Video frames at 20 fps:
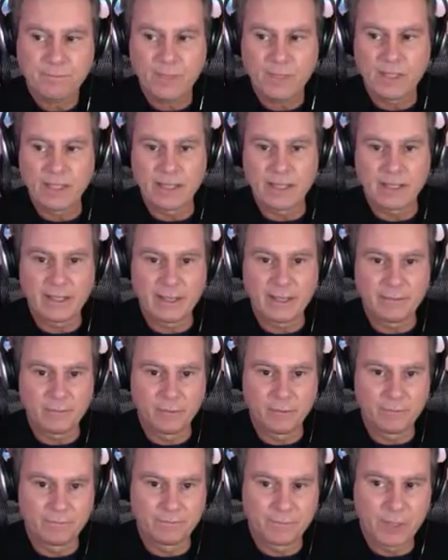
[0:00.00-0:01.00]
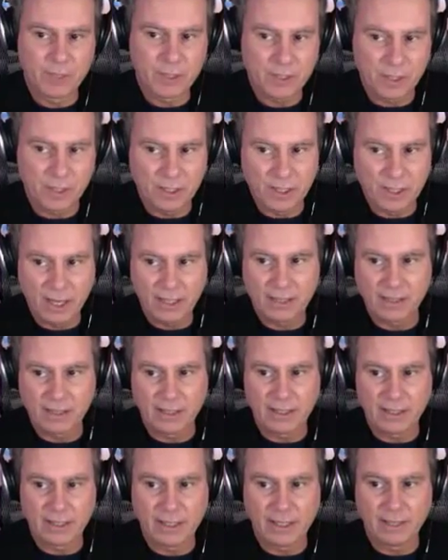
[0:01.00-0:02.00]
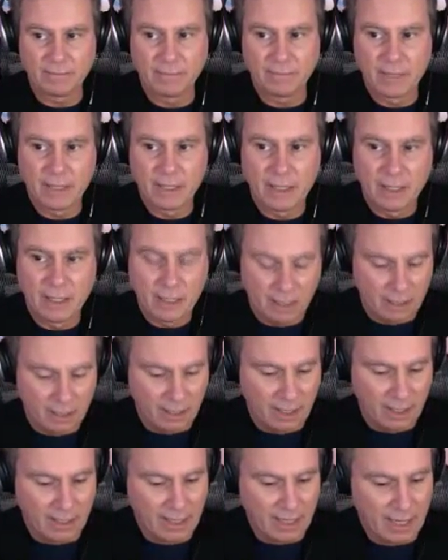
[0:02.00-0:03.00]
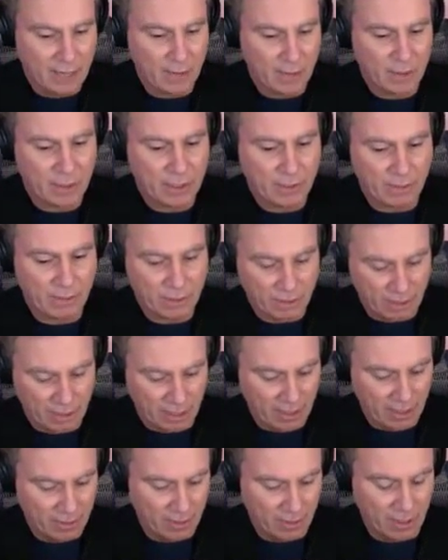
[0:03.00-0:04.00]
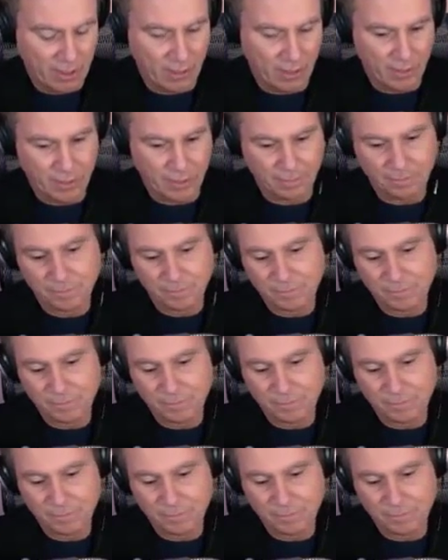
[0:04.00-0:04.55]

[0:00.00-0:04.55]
like that, just exactly like that. And now I'll give you the counter argument.